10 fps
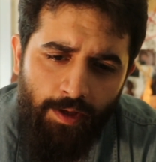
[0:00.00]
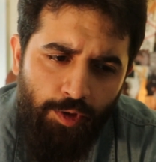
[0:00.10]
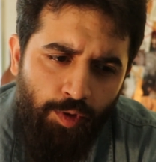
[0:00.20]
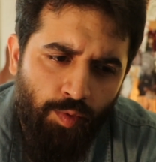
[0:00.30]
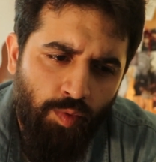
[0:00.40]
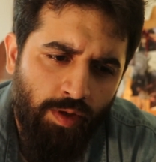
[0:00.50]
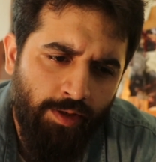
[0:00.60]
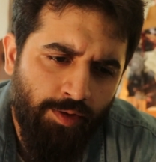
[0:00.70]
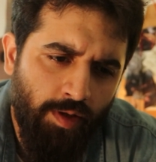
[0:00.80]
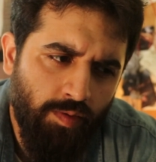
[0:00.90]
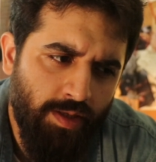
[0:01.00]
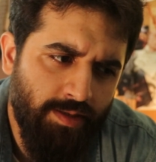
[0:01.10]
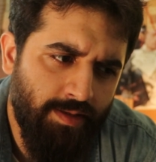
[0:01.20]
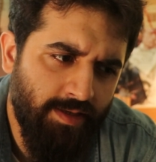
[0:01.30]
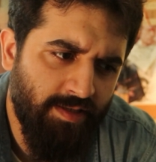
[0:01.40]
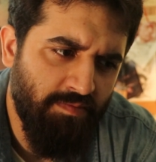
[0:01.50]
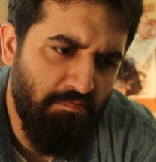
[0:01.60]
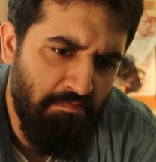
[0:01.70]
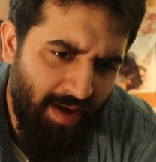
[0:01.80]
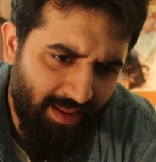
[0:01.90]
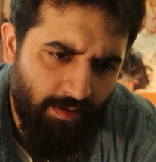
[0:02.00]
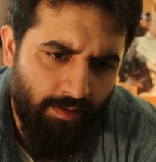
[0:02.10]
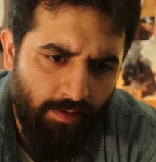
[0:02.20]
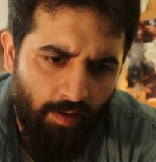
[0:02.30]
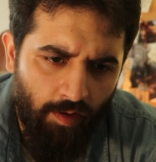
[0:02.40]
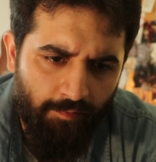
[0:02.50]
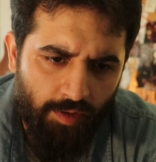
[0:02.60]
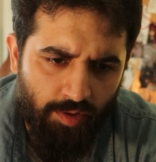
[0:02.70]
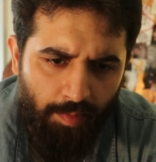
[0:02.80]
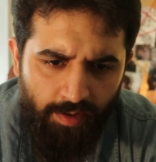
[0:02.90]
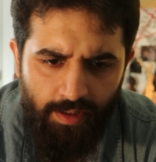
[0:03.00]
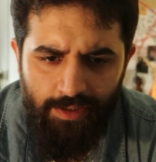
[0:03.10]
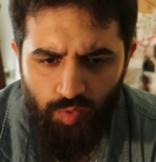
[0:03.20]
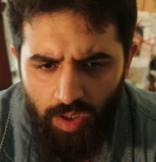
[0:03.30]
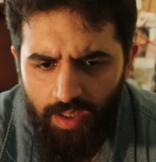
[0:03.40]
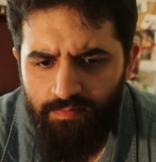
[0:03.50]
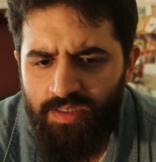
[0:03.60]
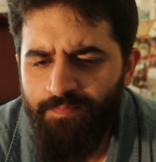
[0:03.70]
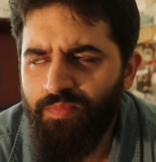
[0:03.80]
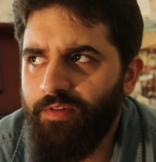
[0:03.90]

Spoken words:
Jung introduces this method of interpreting dreams,